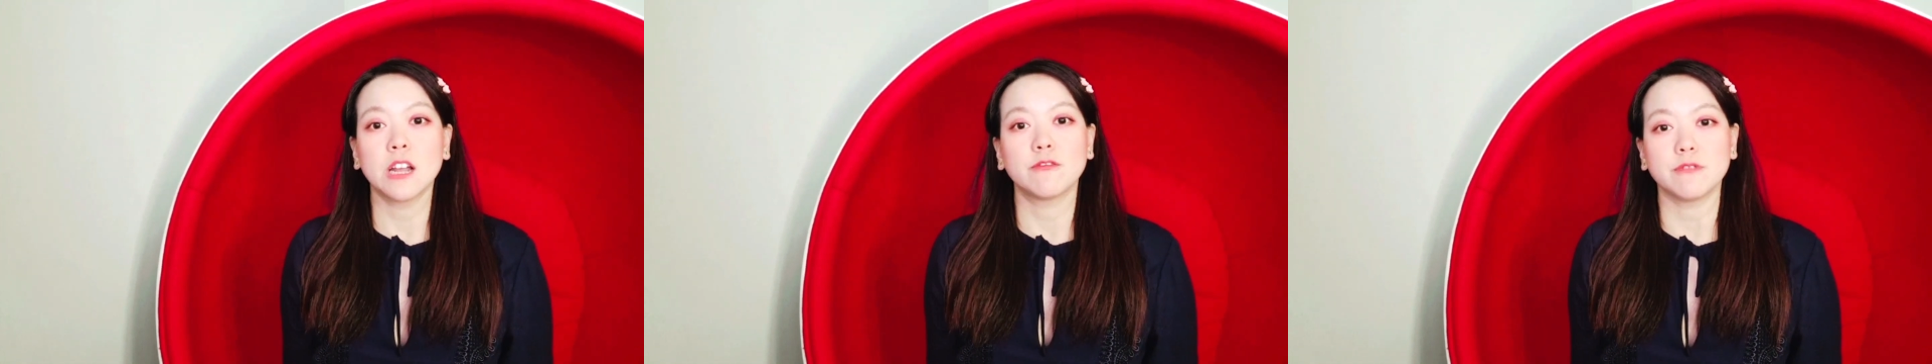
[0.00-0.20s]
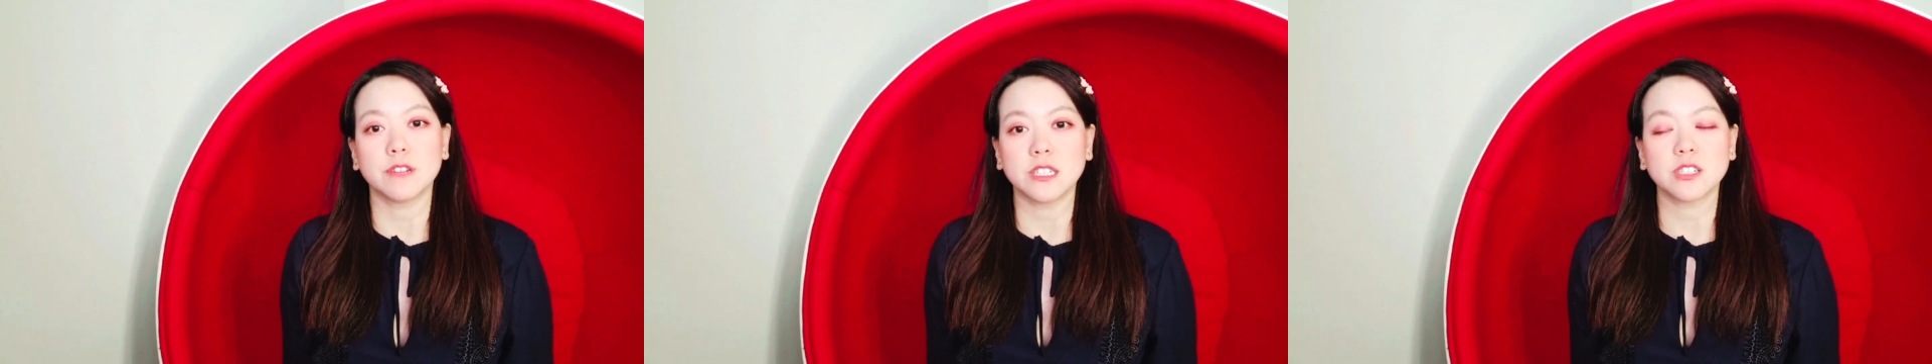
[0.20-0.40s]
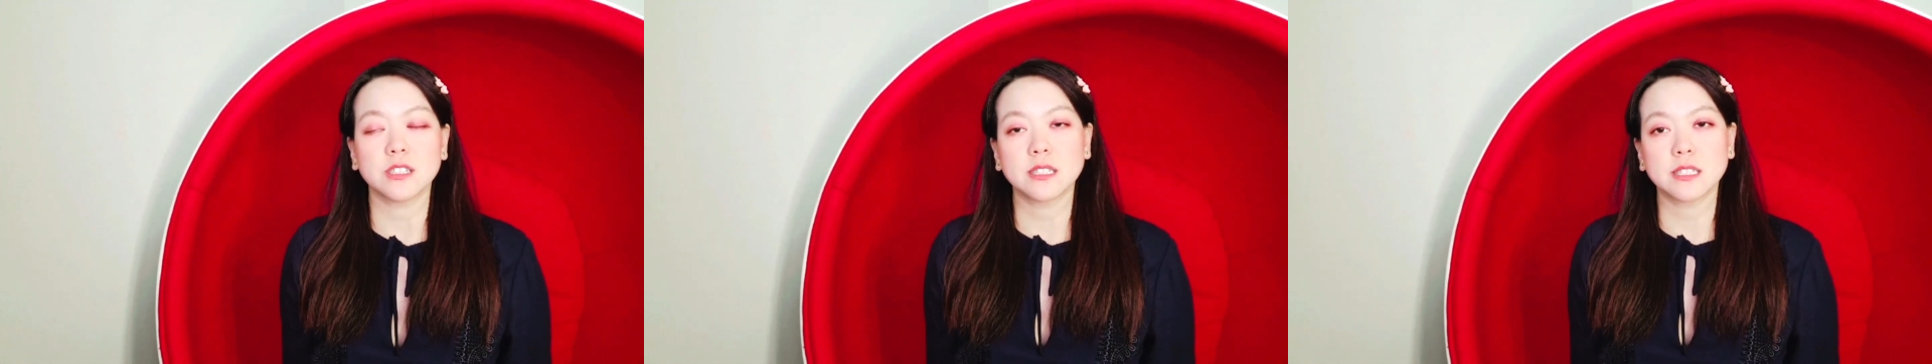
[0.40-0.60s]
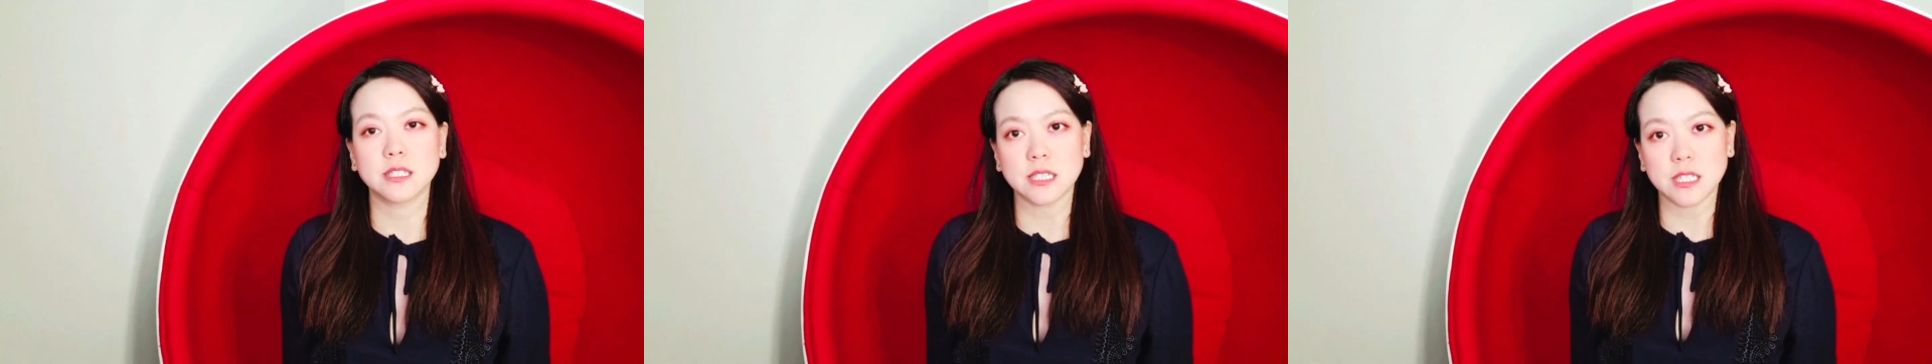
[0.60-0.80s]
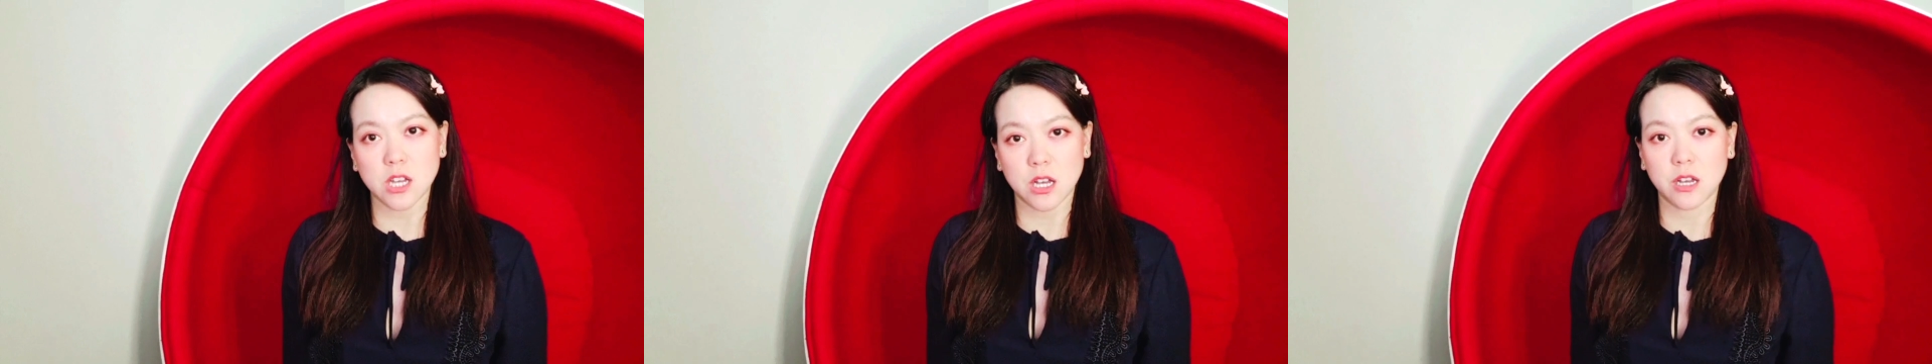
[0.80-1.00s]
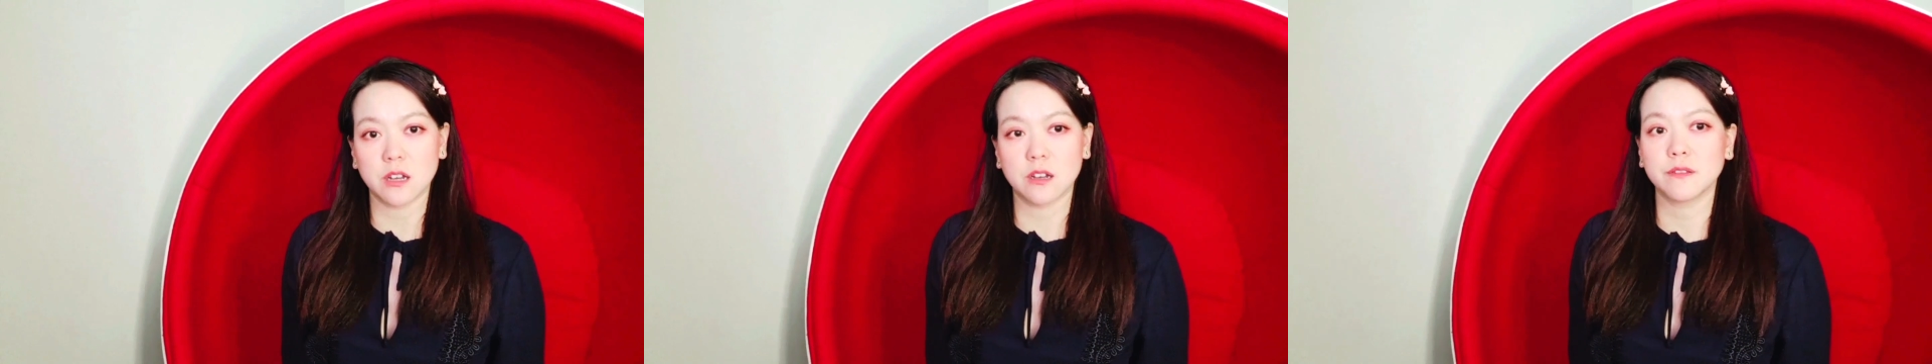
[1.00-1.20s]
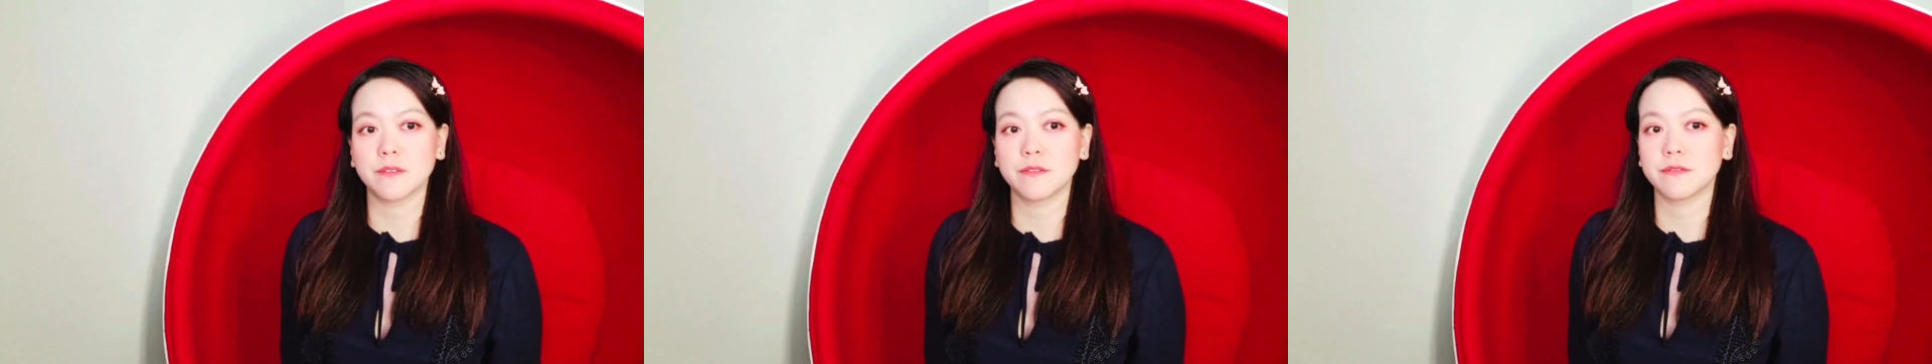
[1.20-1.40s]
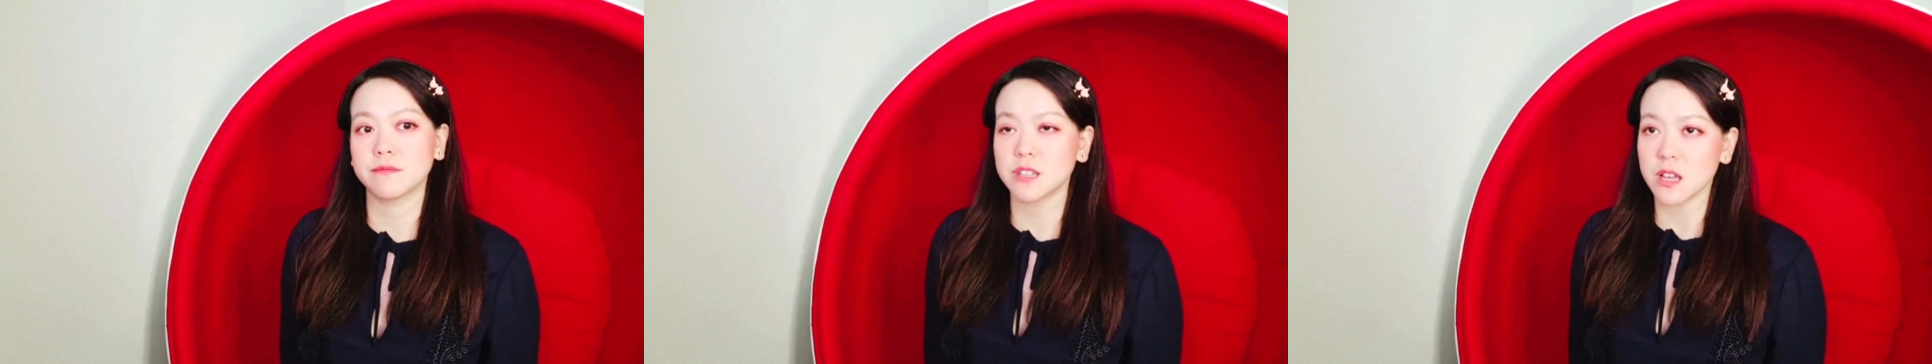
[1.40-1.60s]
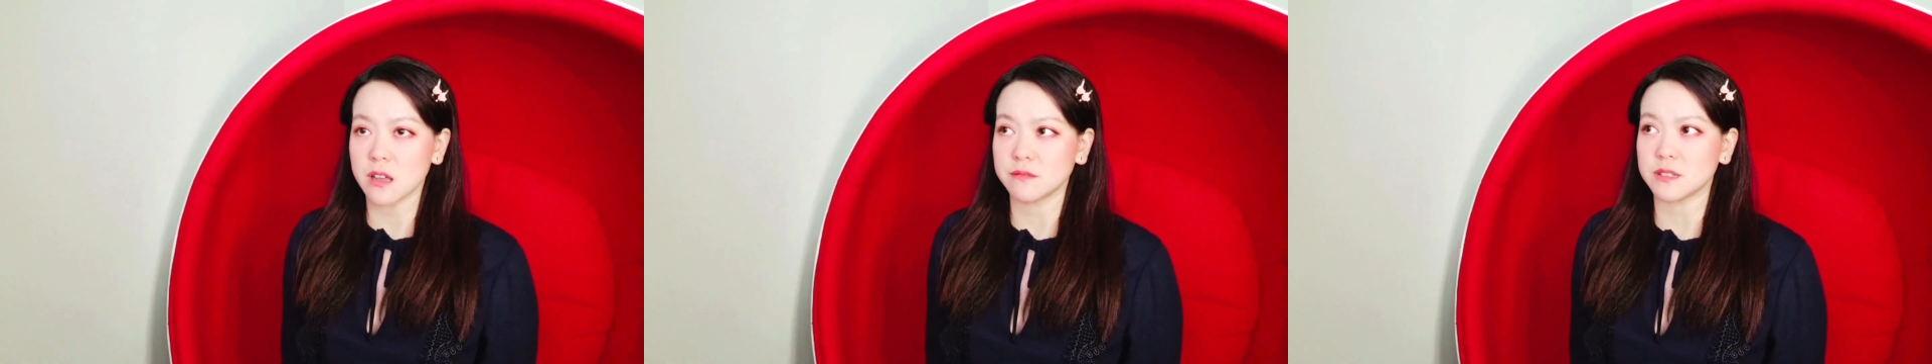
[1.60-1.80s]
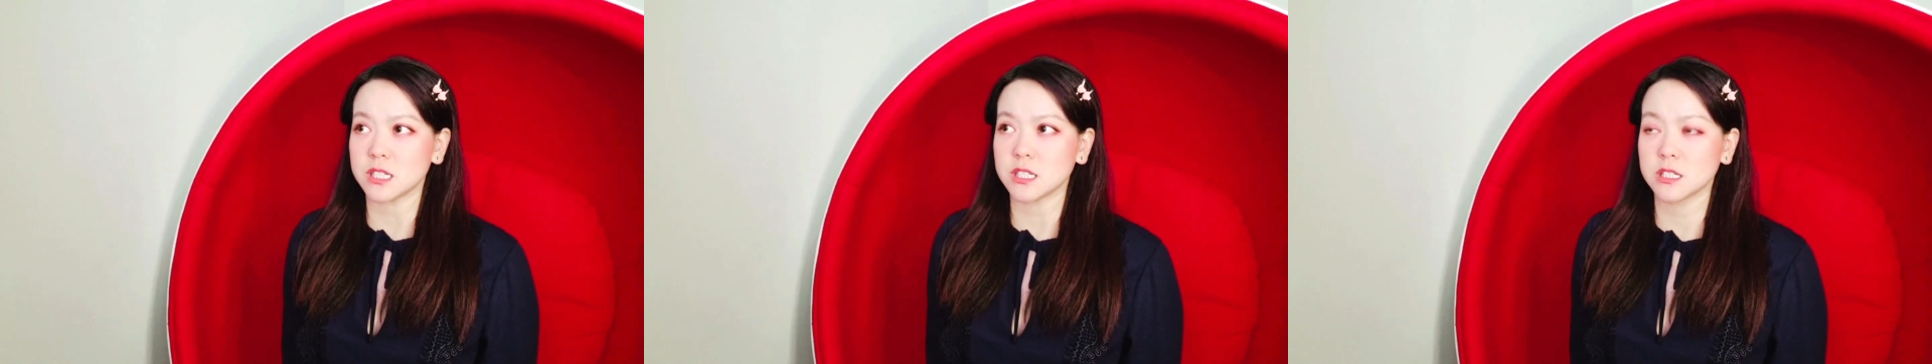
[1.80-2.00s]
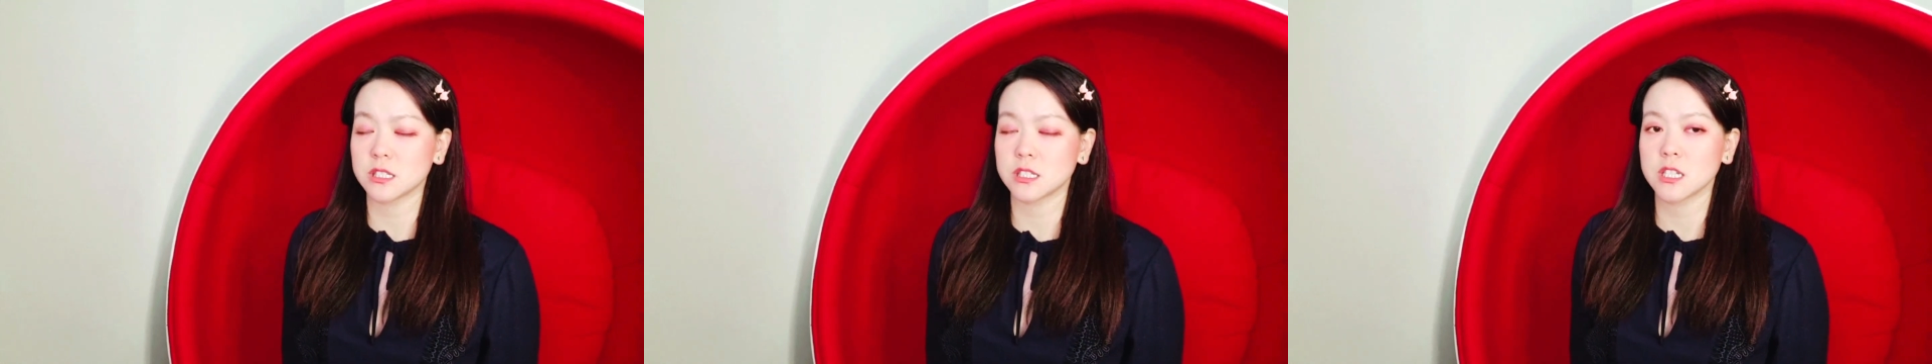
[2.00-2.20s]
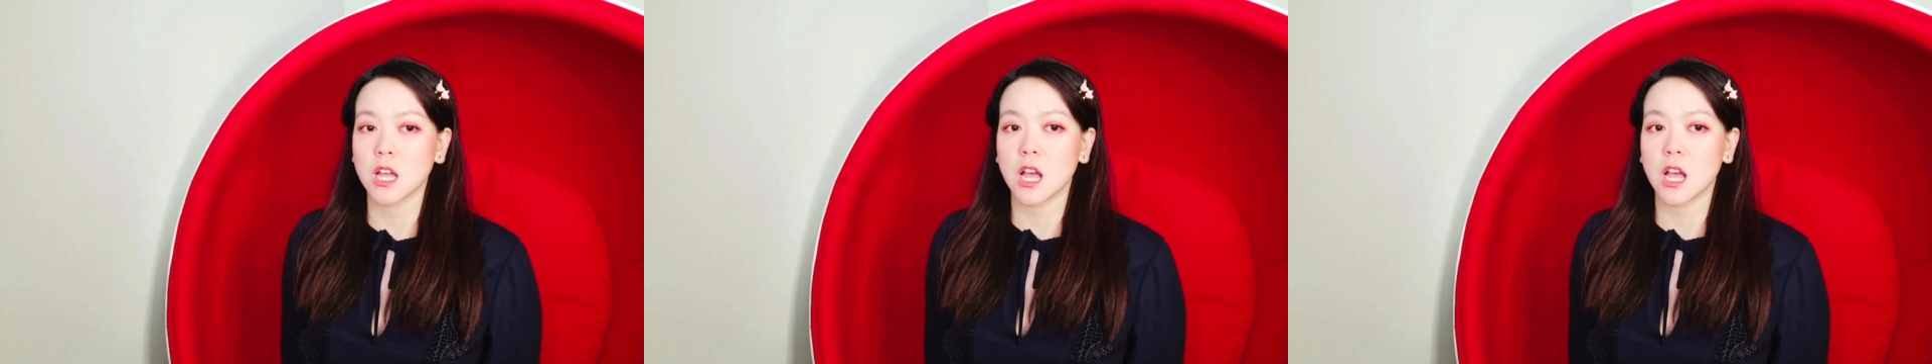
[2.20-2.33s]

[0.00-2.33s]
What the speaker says: reaches the Earth's surface,